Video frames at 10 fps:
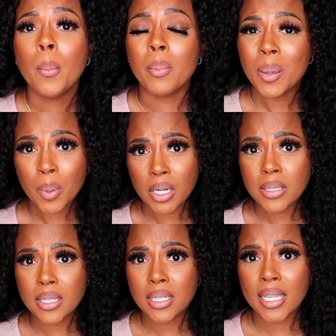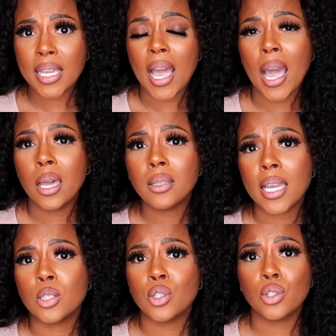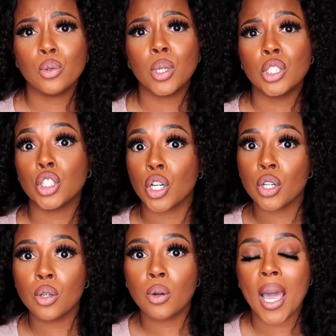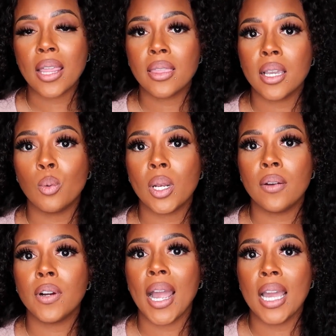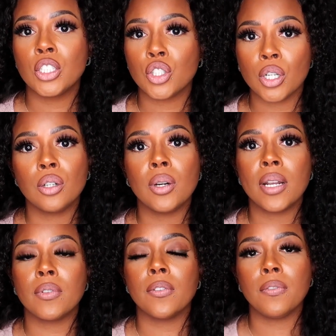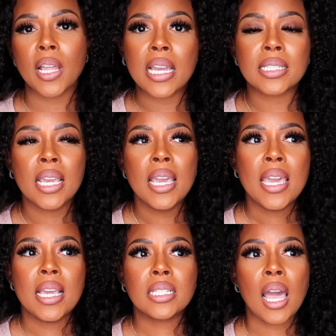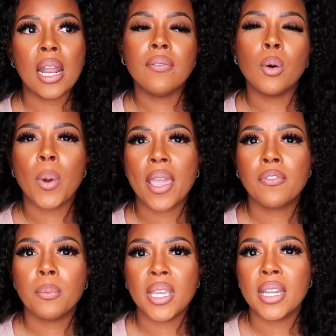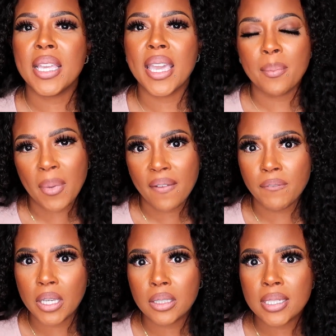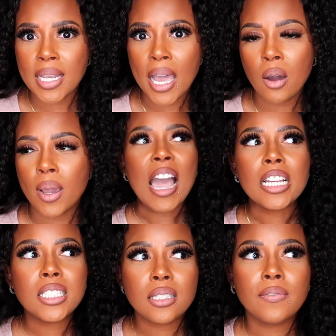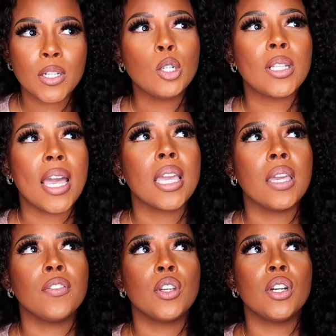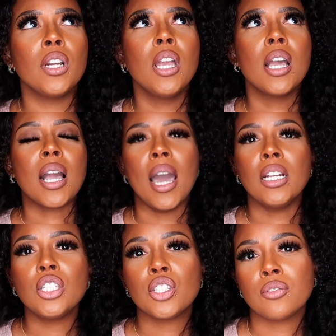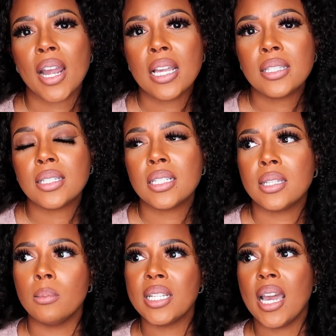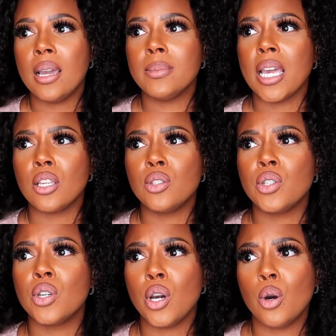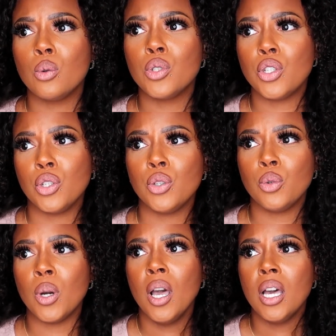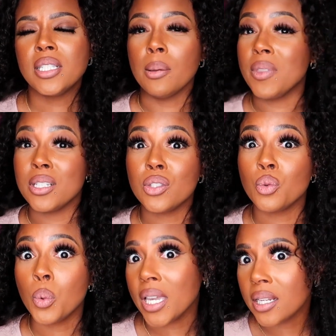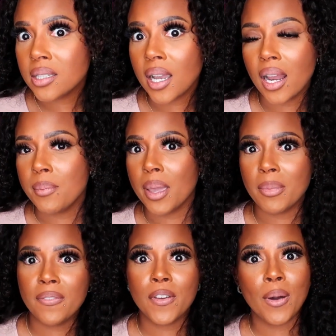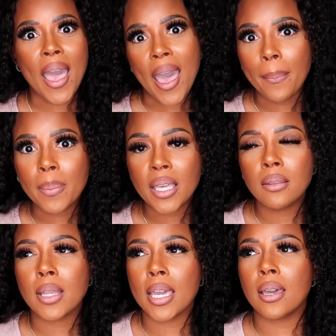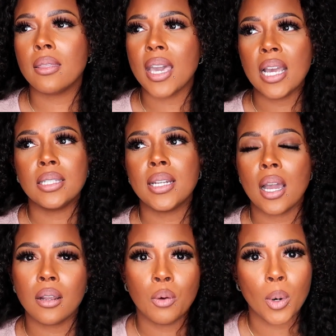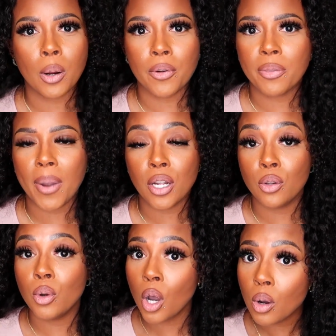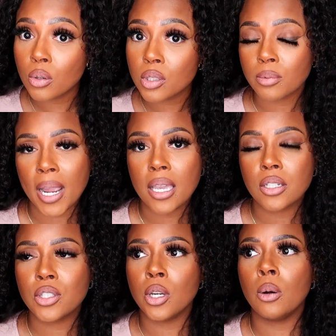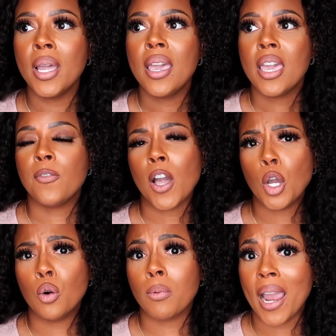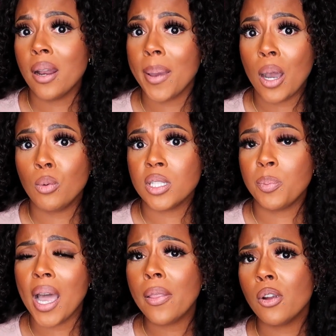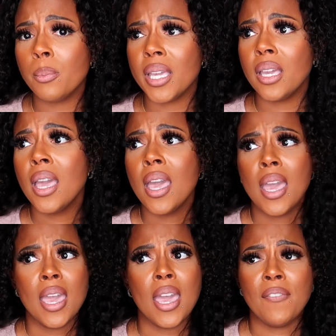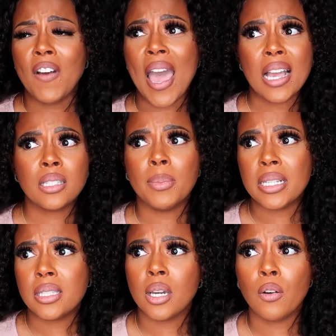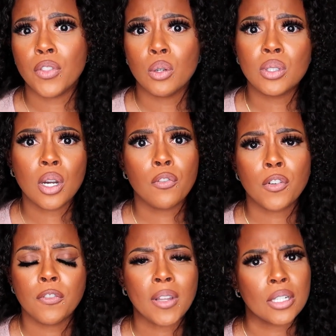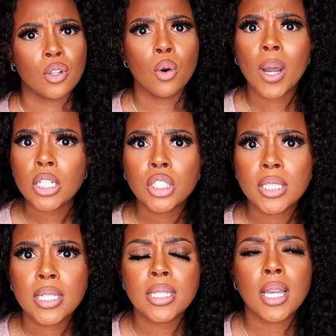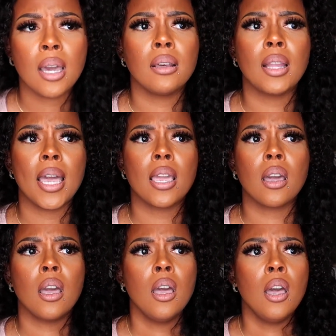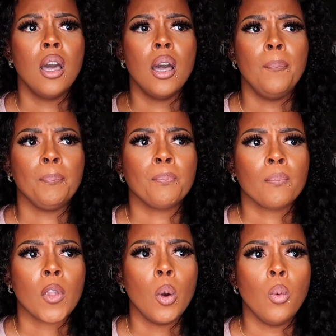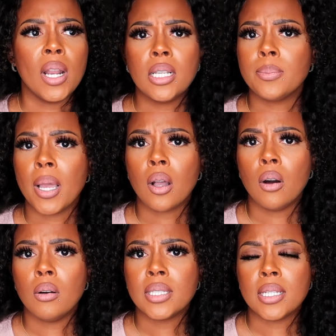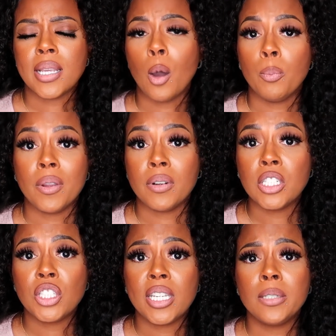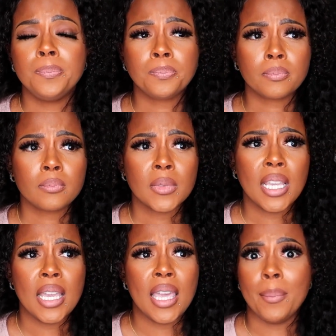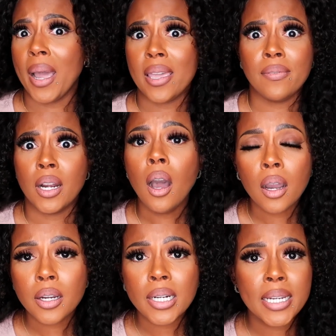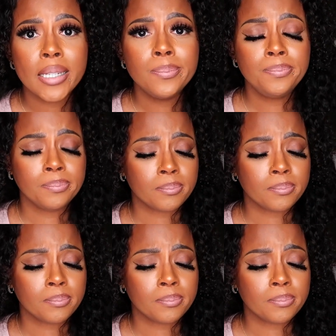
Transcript: Me personally, I like to journal. I think whenever I journal and reflect, it's kind of a way for me to get my feelings out. I just feel like if you're kind of stressed, sometimes I used to go to something sweet to kind of make me feel happy. Like, that's not going to work with my new goals, right? So if I go write about what's bothering me, if I ask myself those self-reflecting questions, kind of like, what is my goal? Is this helping me reach it? Am I even hungry?